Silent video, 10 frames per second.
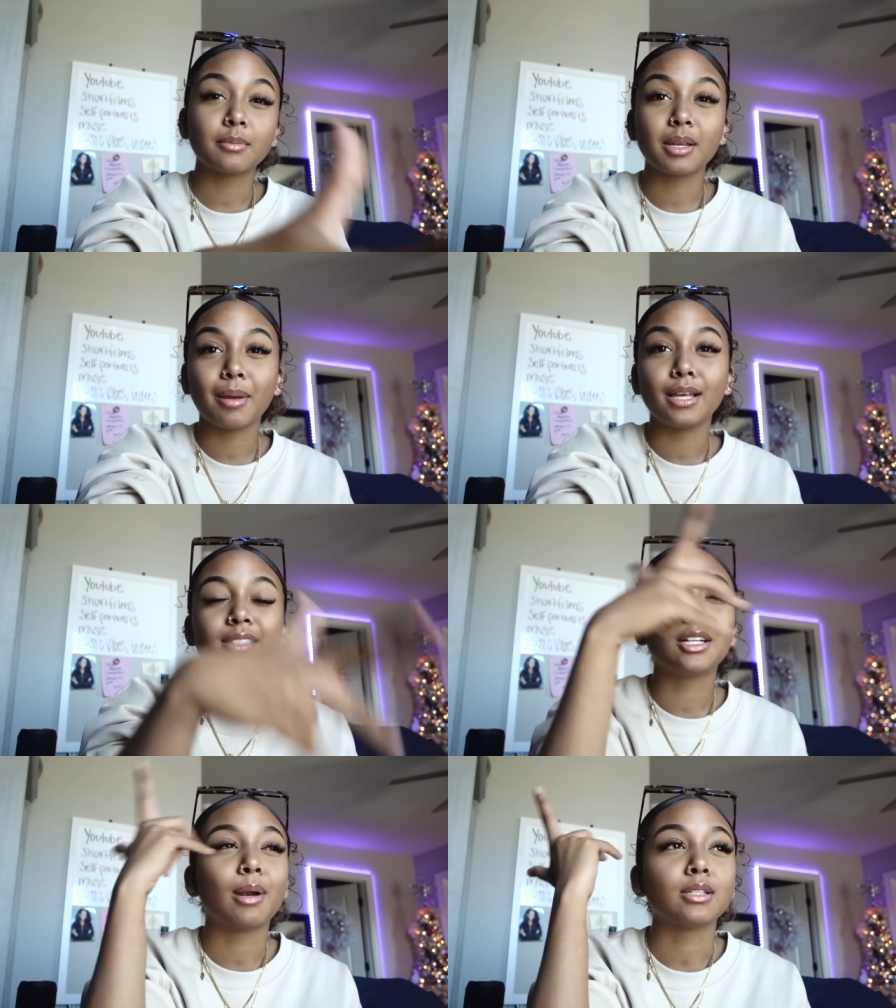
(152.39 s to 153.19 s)
I'm getting my nails
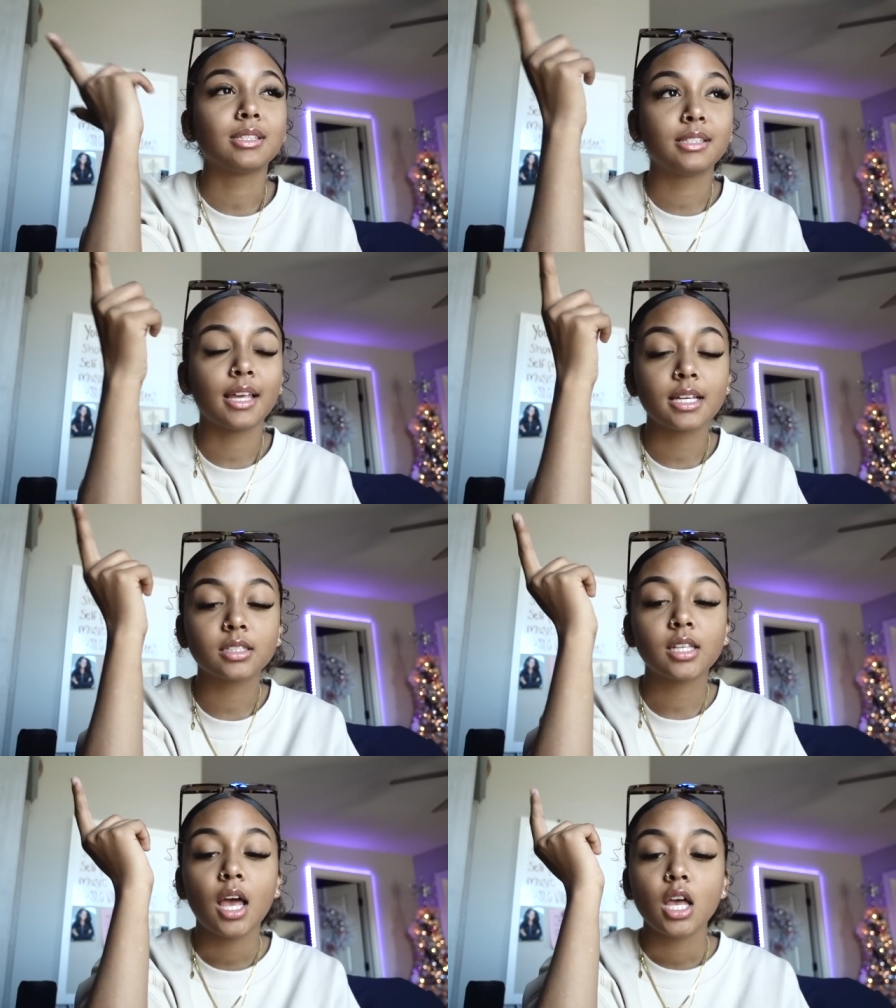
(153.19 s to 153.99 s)
done around 6.
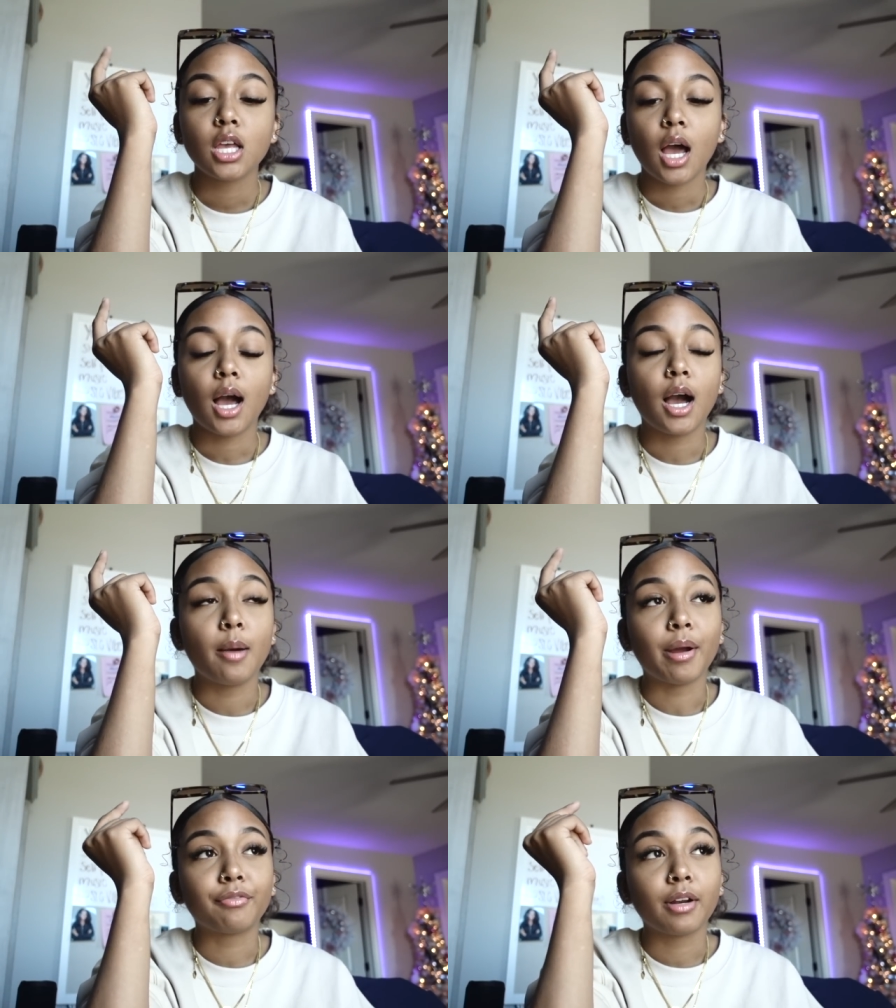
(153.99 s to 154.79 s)

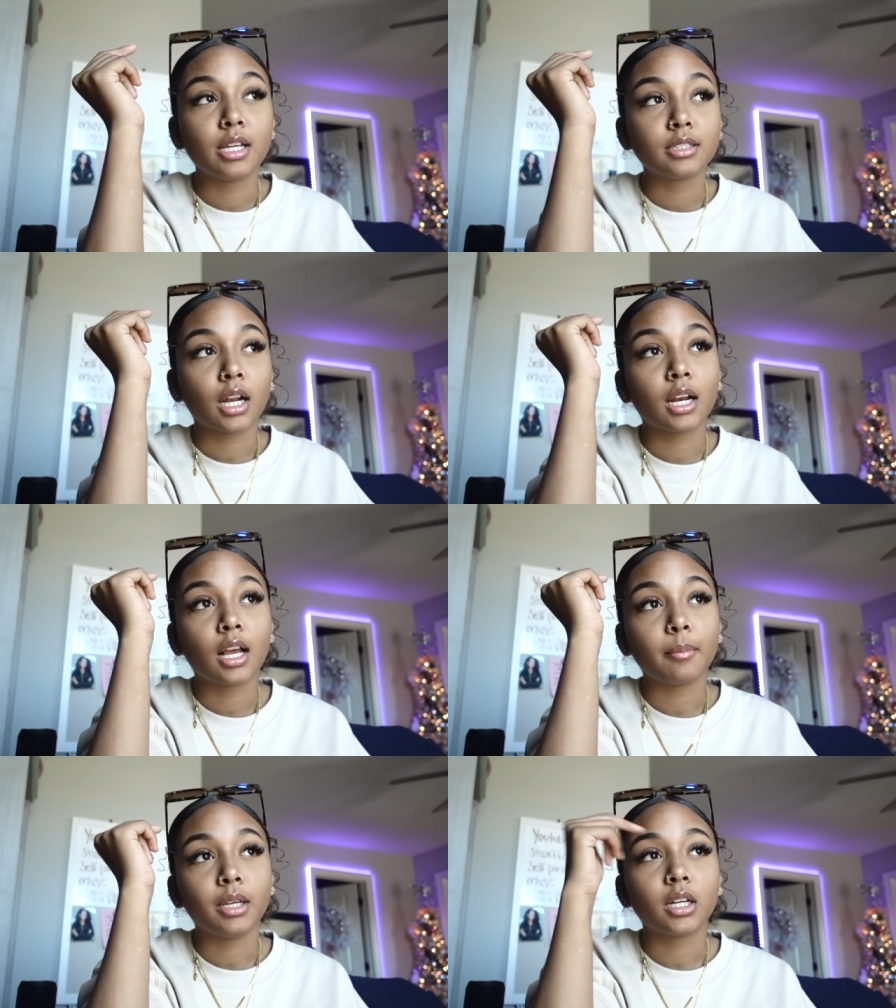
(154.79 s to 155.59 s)
My friends are gonna
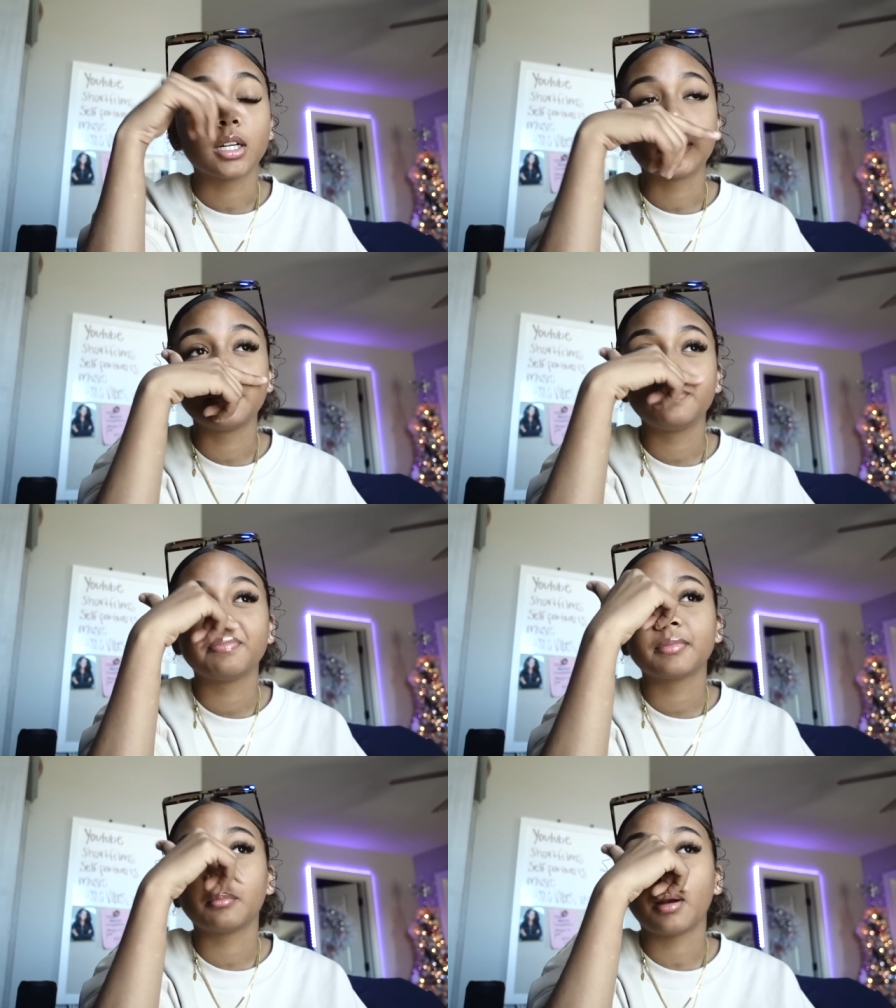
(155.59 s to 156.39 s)
come here
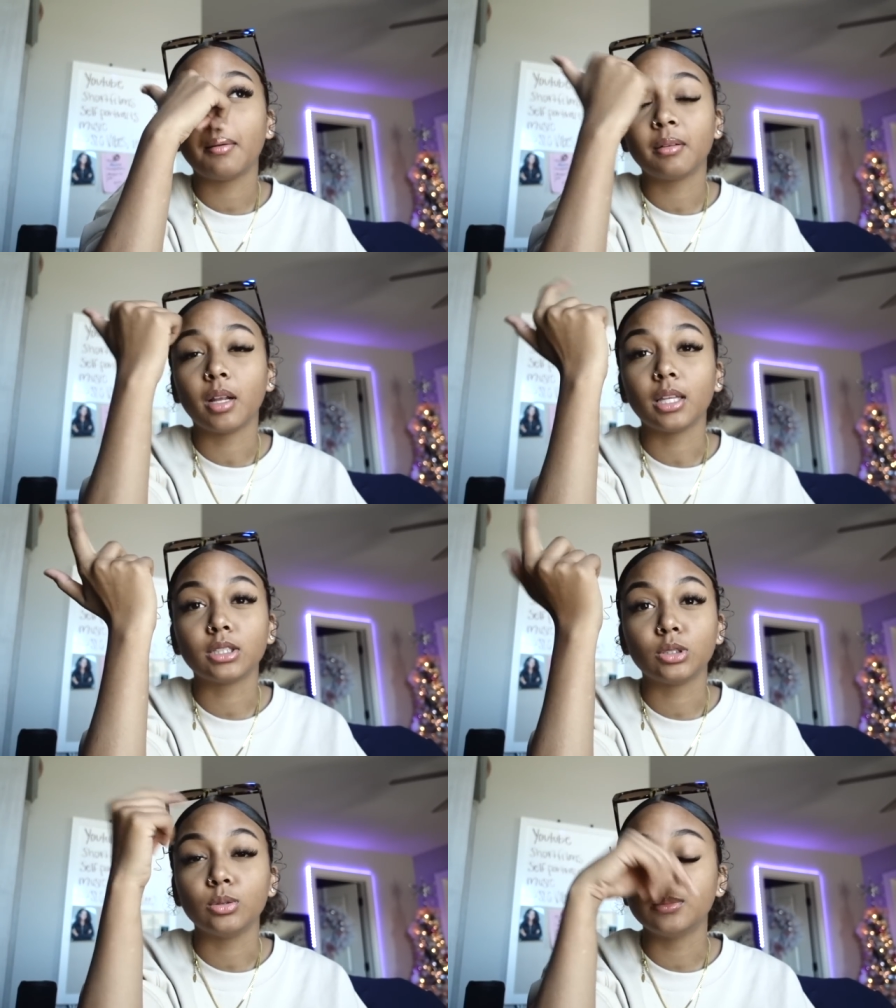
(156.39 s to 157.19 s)
probably around like
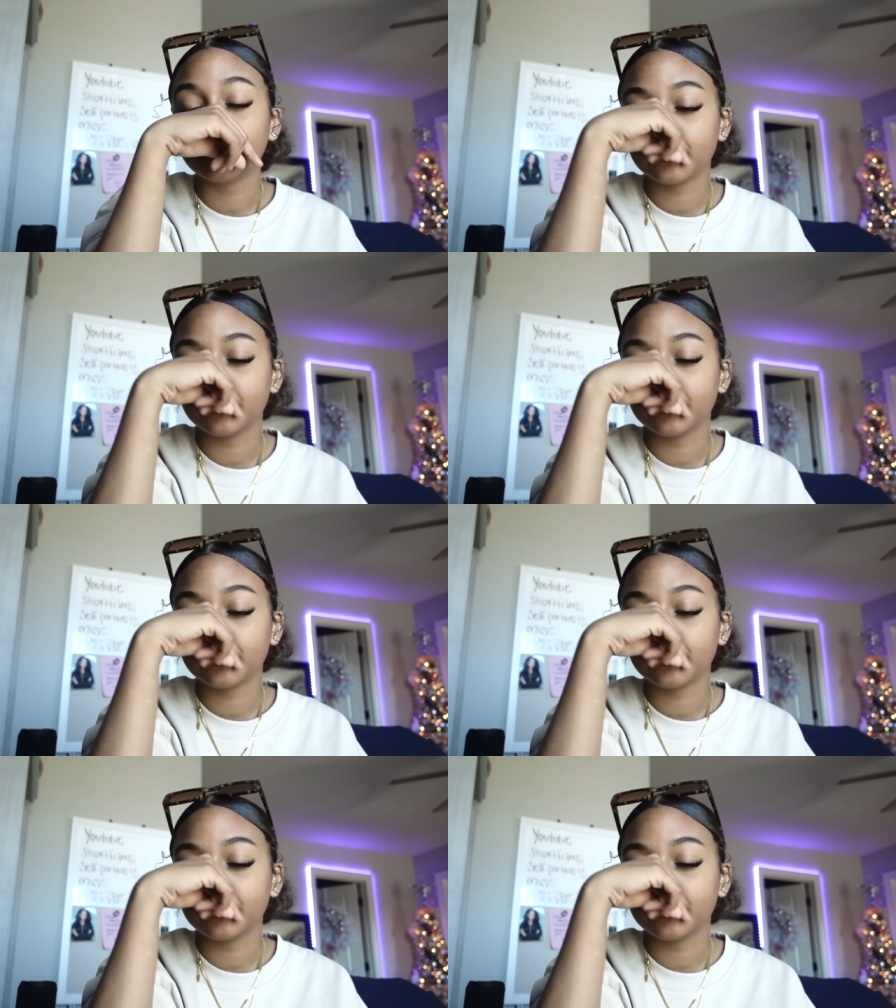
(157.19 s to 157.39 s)
2.